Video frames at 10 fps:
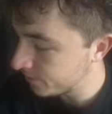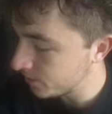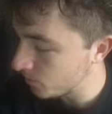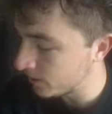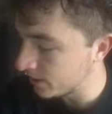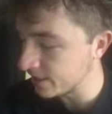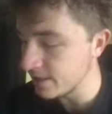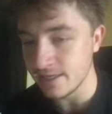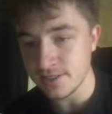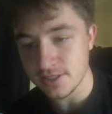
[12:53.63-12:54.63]
that went like
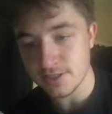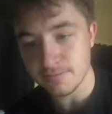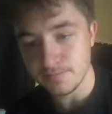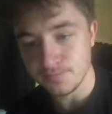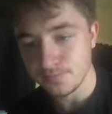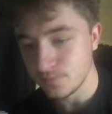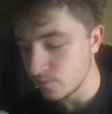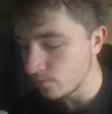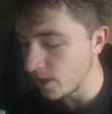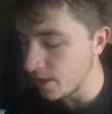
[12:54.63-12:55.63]
this,
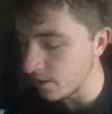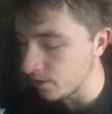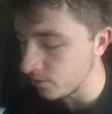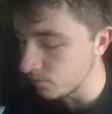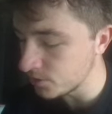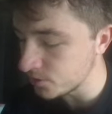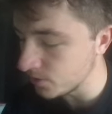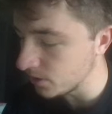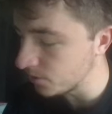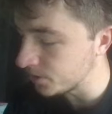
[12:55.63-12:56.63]
right? And well, let's do it a
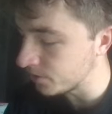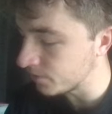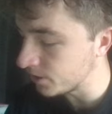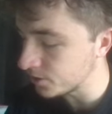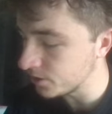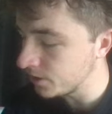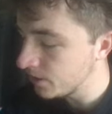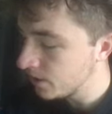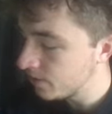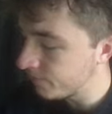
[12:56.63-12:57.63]
little bit different, actually.
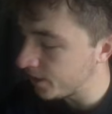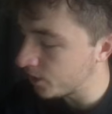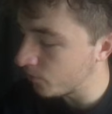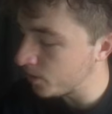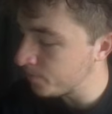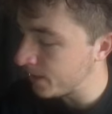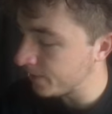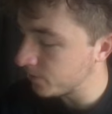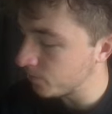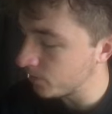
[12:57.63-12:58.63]
If I had a green path that went